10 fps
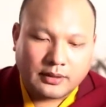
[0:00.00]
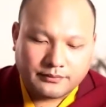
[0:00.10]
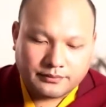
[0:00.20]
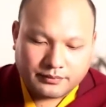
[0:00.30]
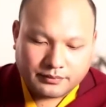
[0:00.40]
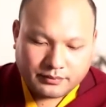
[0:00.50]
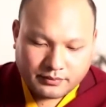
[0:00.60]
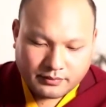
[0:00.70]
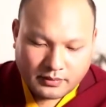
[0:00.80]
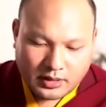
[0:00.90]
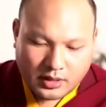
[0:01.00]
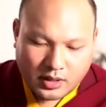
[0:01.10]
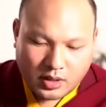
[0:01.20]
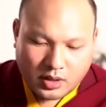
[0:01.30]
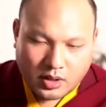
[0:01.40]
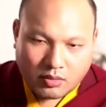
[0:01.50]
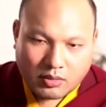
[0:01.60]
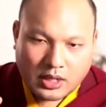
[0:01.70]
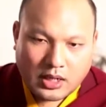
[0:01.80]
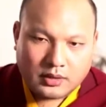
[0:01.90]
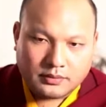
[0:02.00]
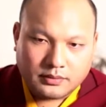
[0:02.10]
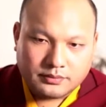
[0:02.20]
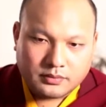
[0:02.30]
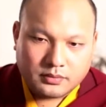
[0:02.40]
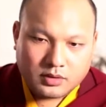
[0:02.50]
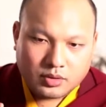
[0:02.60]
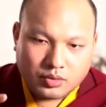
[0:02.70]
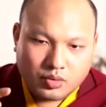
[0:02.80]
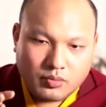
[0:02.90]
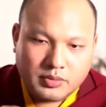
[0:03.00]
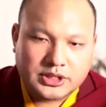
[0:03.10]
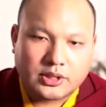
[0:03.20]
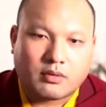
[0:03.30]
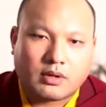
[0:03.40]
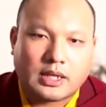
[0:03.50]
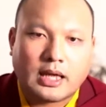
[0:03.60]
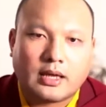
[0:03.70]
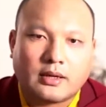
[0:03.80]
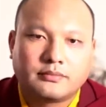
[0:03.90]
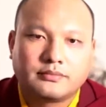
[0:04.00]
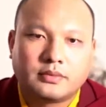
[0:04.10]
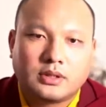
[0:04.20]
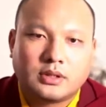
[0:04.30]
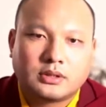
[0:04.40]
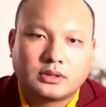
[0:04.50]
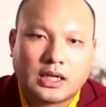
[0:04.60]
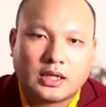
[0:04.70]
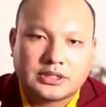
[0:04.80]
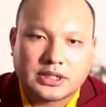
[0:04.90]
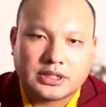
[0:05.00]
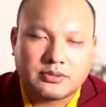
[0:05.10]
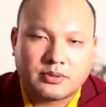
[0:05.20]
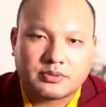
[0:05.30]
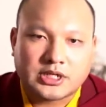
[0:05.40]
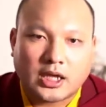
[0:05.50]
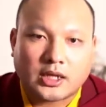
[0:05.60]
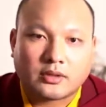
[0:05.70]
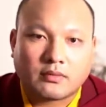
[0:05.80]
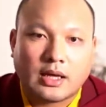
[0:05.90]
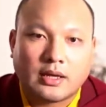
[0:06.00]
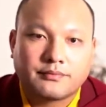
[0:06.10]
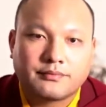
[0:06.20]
And he sang songs about remembering the guru. In case before